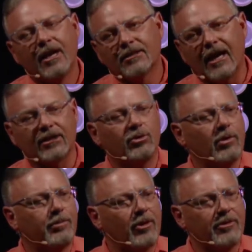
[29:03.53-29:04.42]
Talked to a
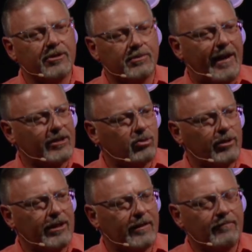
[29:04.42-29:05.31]
brother this past
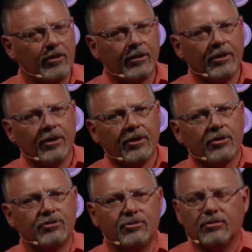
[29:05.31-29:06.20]
week
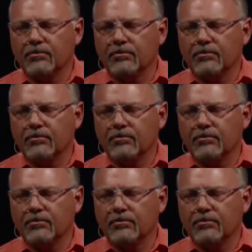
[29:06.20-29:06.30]
who's